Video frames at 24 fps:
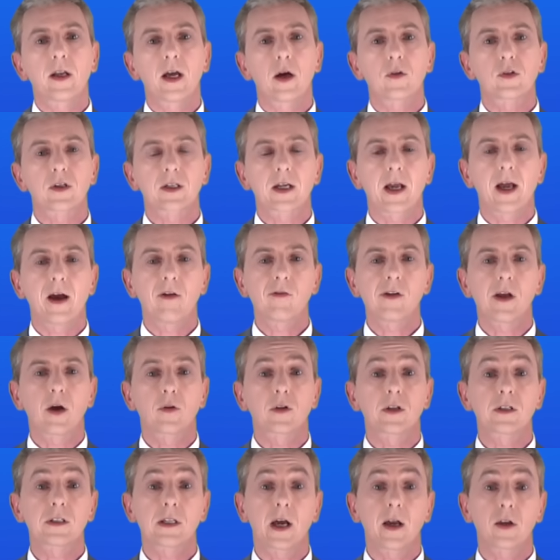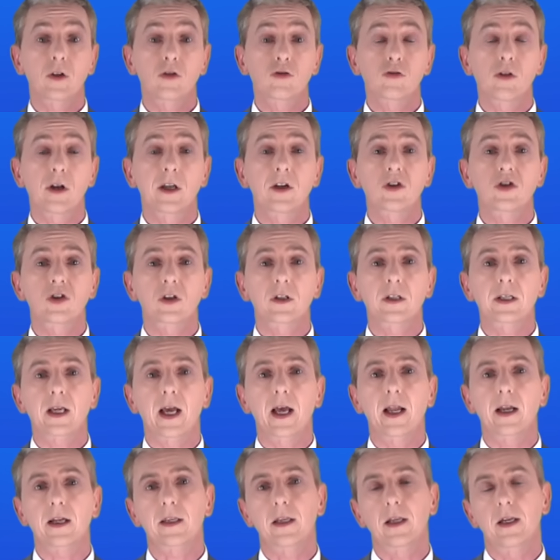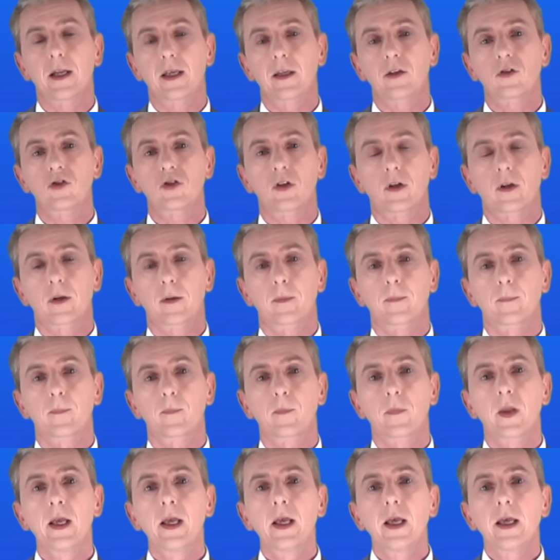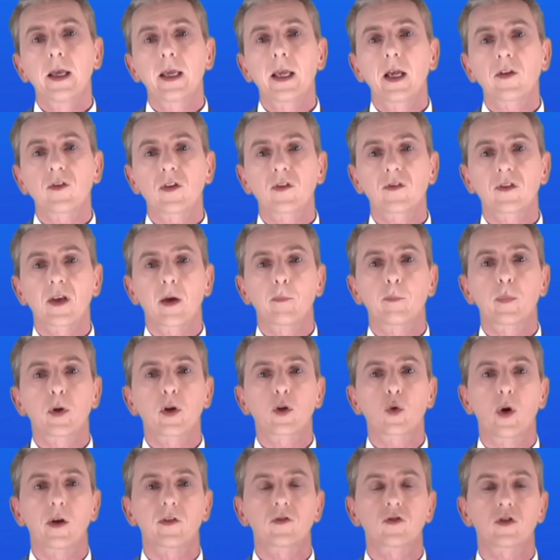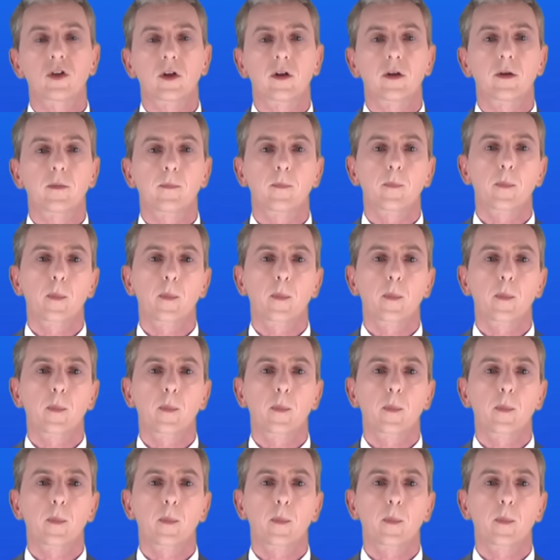how to carry out a titration calculation. Here's a sample question.